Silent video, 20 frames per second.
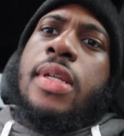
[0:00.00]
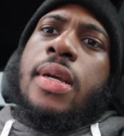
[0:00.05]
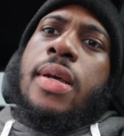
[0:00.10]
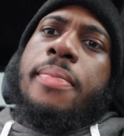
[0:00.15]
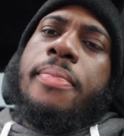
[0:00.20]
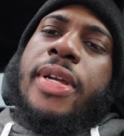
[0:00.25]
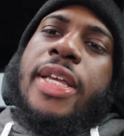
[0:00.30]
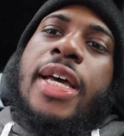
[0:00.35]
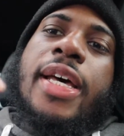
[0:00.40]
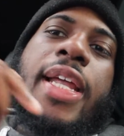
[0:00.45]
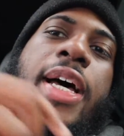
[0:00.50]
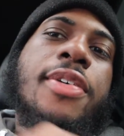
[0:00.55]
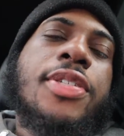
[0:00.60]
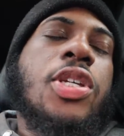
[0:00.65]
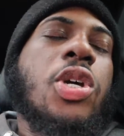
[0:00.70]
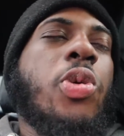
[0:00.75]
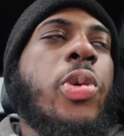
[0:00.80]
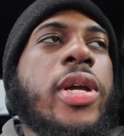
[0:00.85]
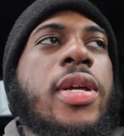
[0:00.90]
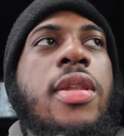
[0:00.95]
But yeah, that was
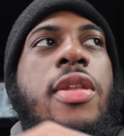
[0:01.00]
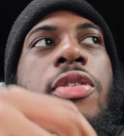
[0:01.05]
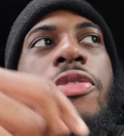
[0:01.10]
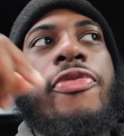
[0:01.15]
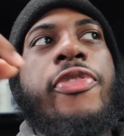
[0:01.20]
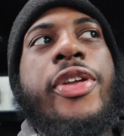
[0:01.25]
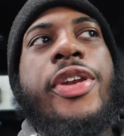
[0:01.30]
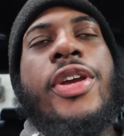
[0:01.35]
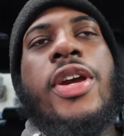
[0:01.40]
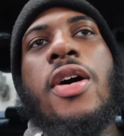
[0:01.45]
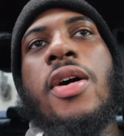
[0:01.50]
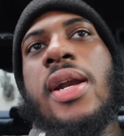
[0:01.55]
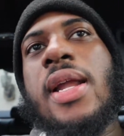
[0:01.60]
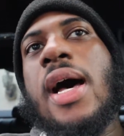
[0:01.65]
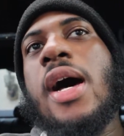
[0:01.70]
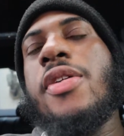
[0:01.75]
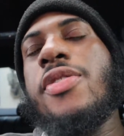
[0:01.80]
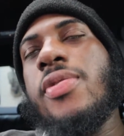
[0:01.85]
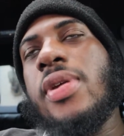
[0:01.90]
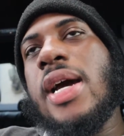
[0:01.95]
a quick little video on
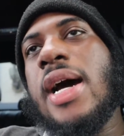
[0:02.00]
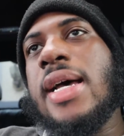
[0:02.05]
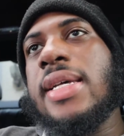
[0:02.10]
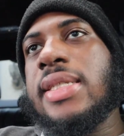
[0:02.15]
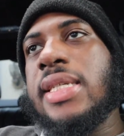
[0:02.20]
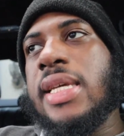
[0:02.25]
how you guys